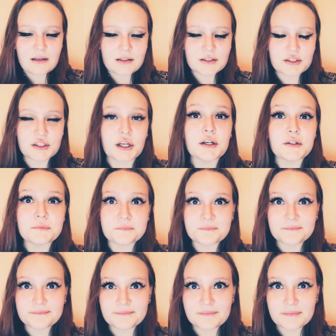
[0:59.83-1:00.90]
So
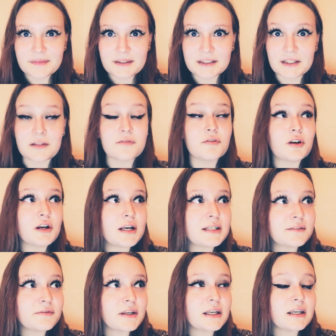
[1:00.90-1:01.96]
the
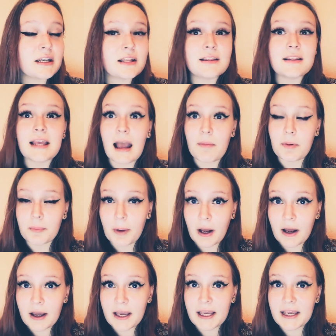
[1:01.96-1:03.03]
fries are vegan, the apple
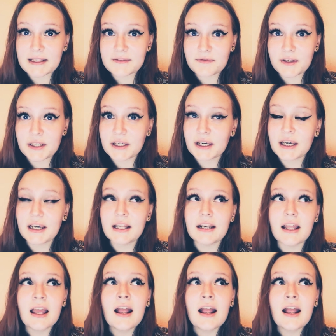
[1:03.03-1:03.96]
pie is vegan,